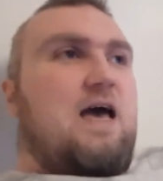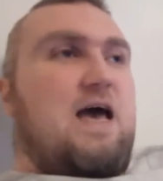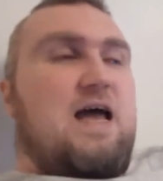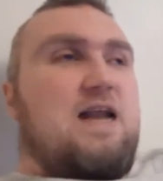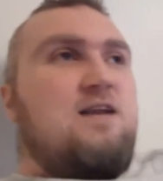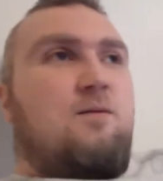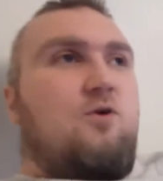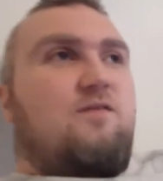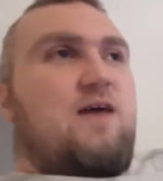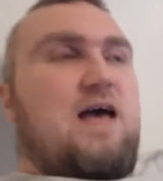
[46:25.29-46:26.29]
any
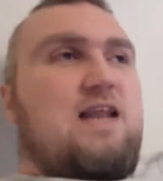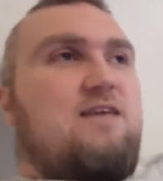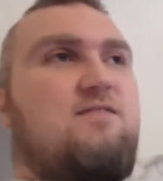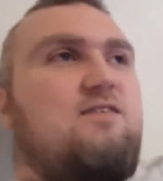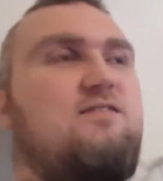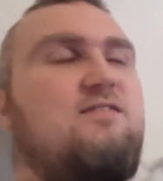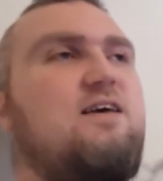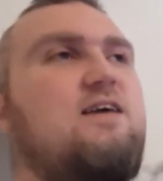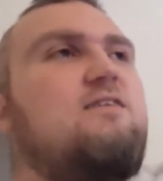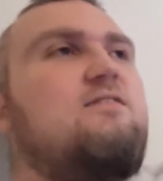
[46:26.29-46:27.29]
number of any of these
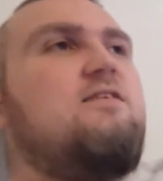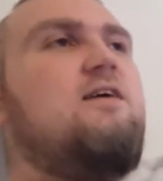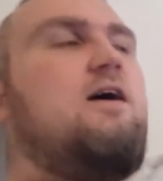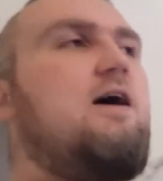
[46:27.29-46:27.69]
things.